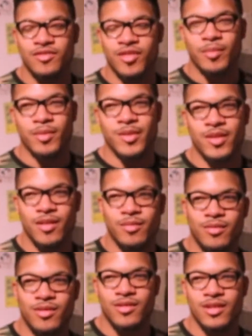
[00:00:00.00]
dropping
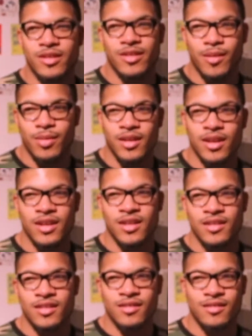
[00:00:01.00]
someone or something
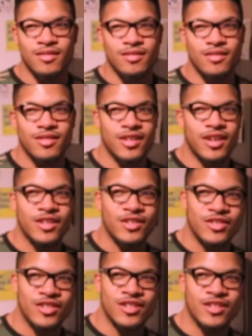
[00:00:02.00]
and getting
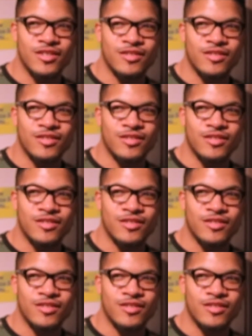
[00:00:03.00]
cheated